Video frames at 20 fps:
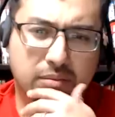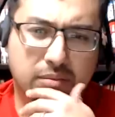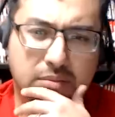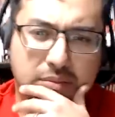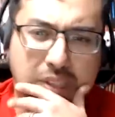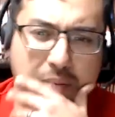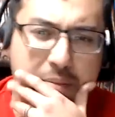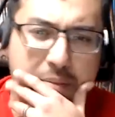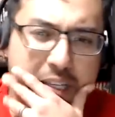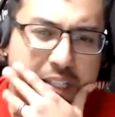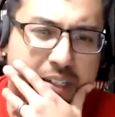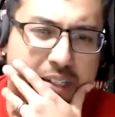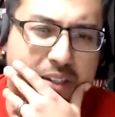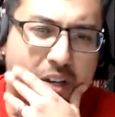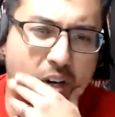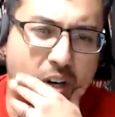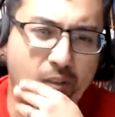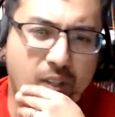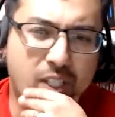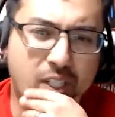I mean,
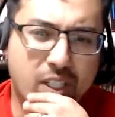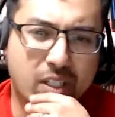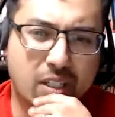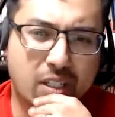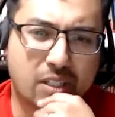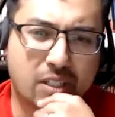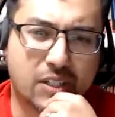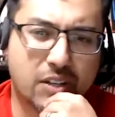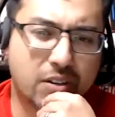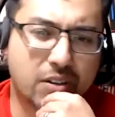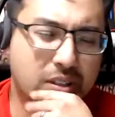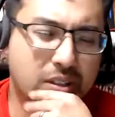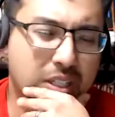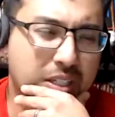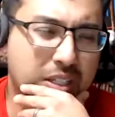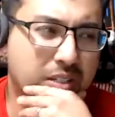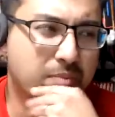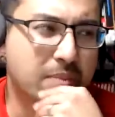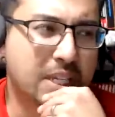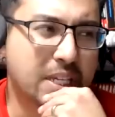obviously these co-
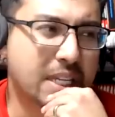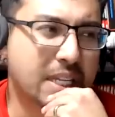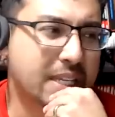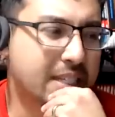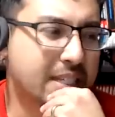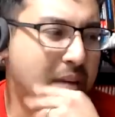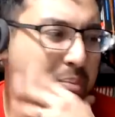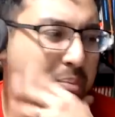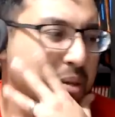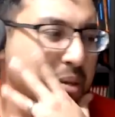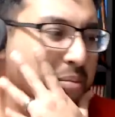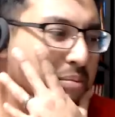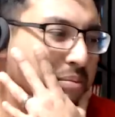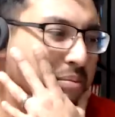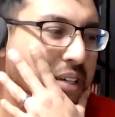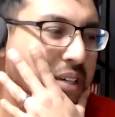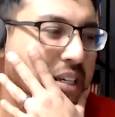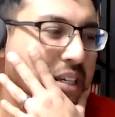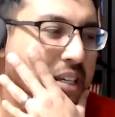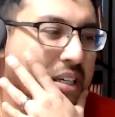these meetings happen
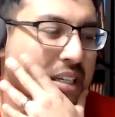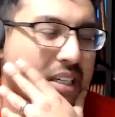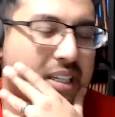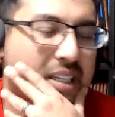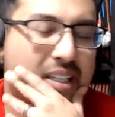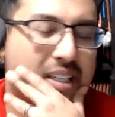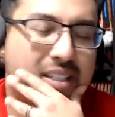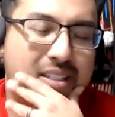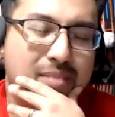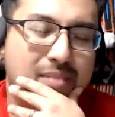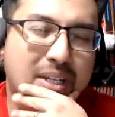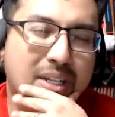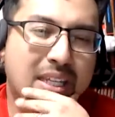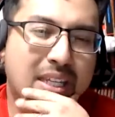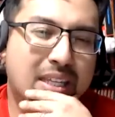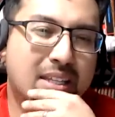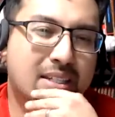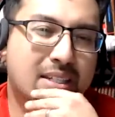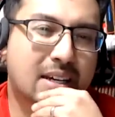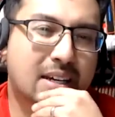because somebody
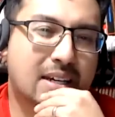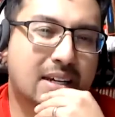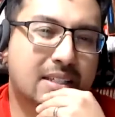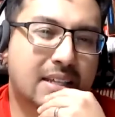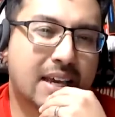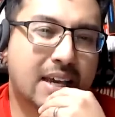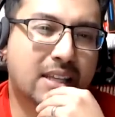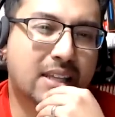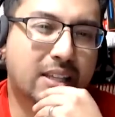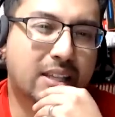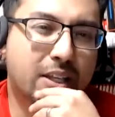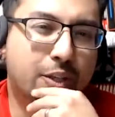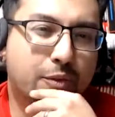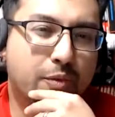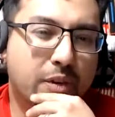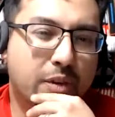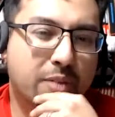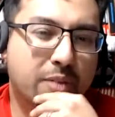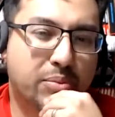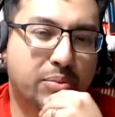decides, hey,
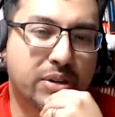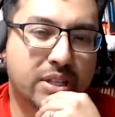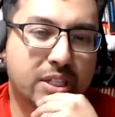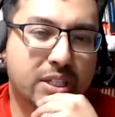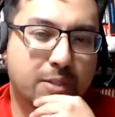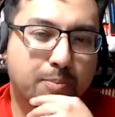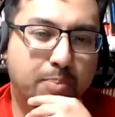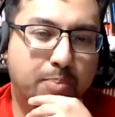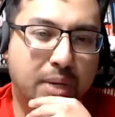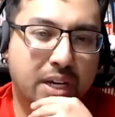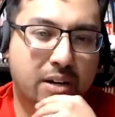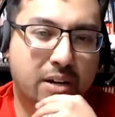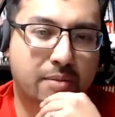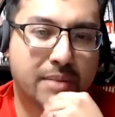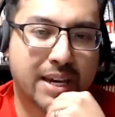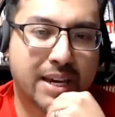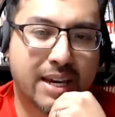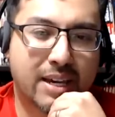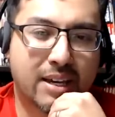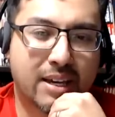let's reprint
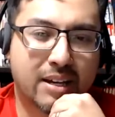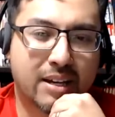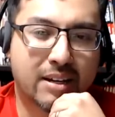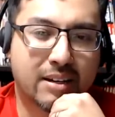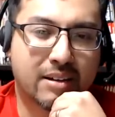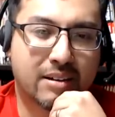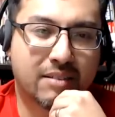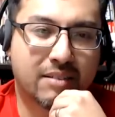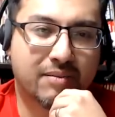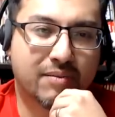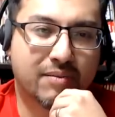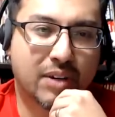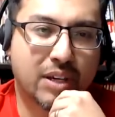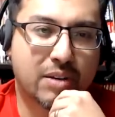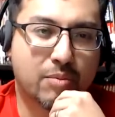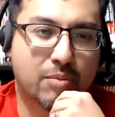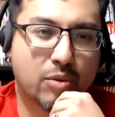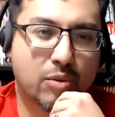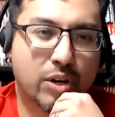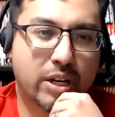Spider-Man
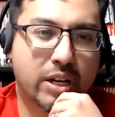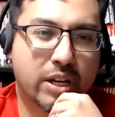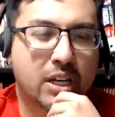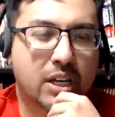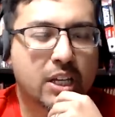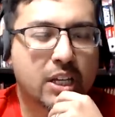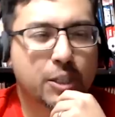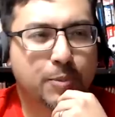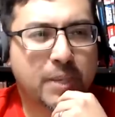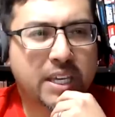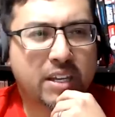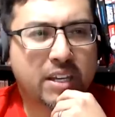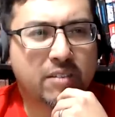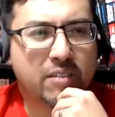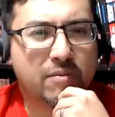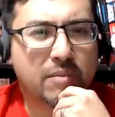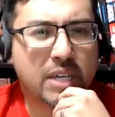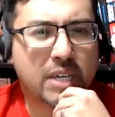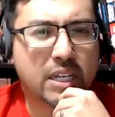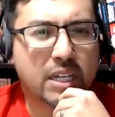Volume One. Speaking
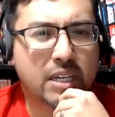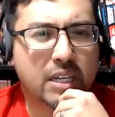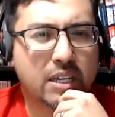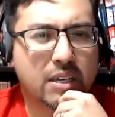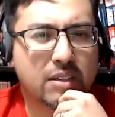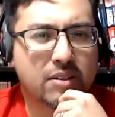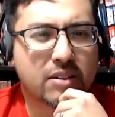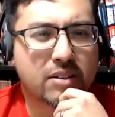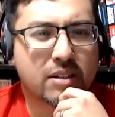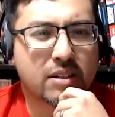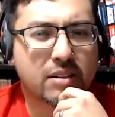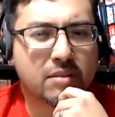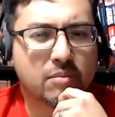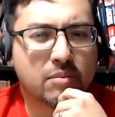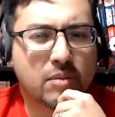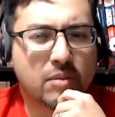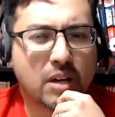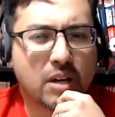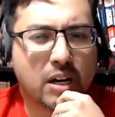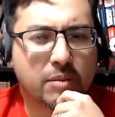of meetings
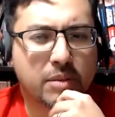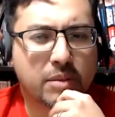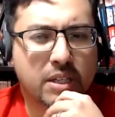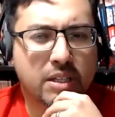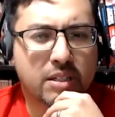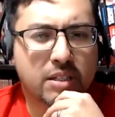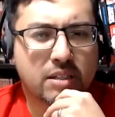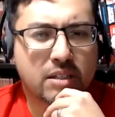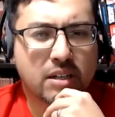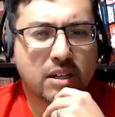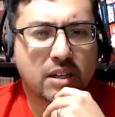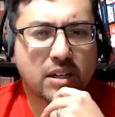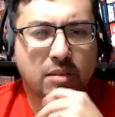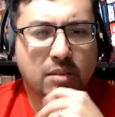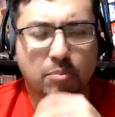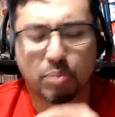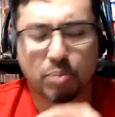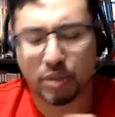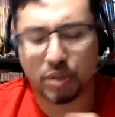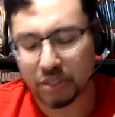and omnis, uh,
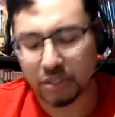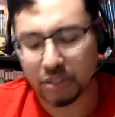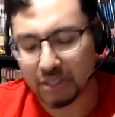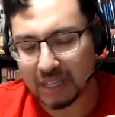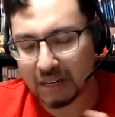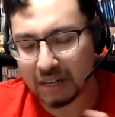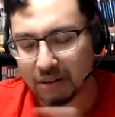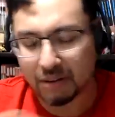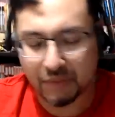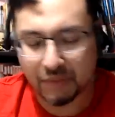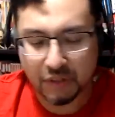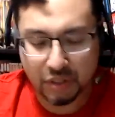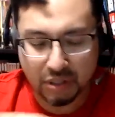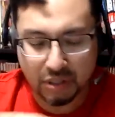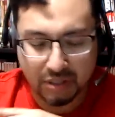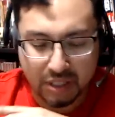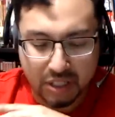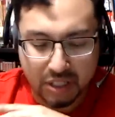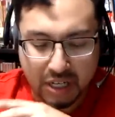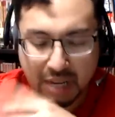Brooks, I don't know if you're
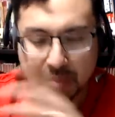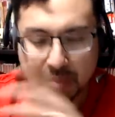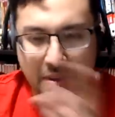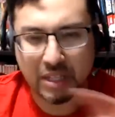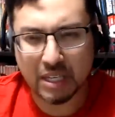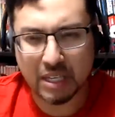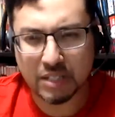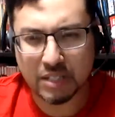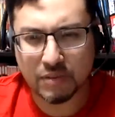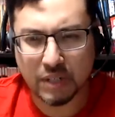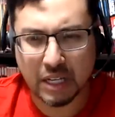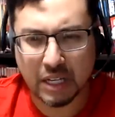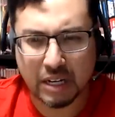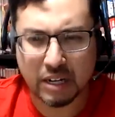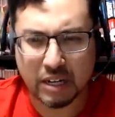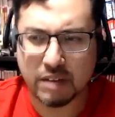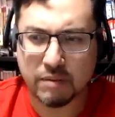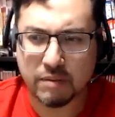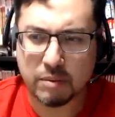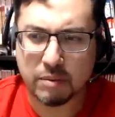still in chat, but thanks for
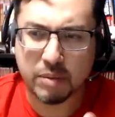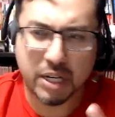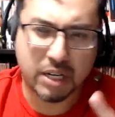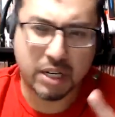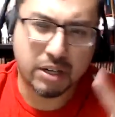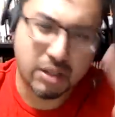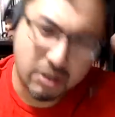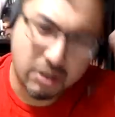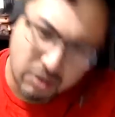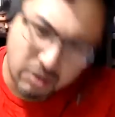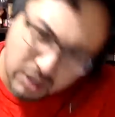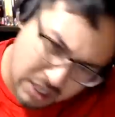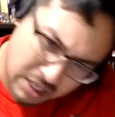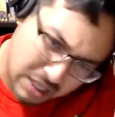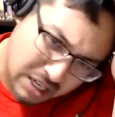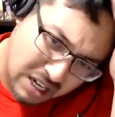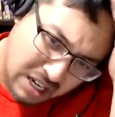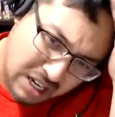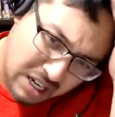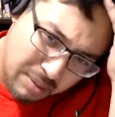letting everybody know
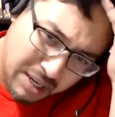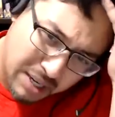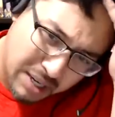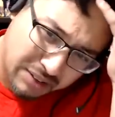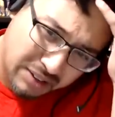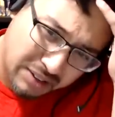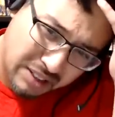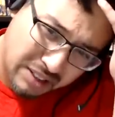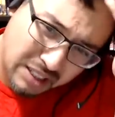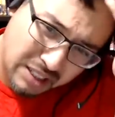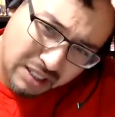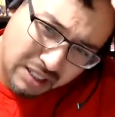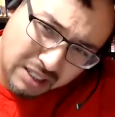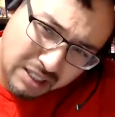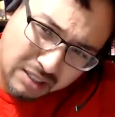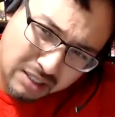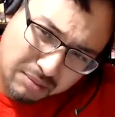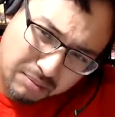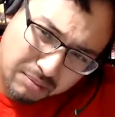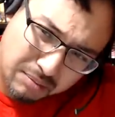about
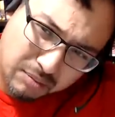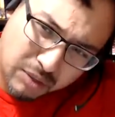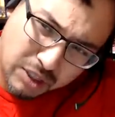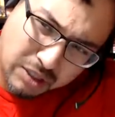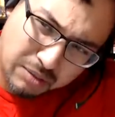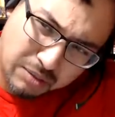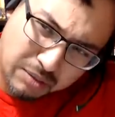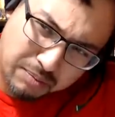the one of the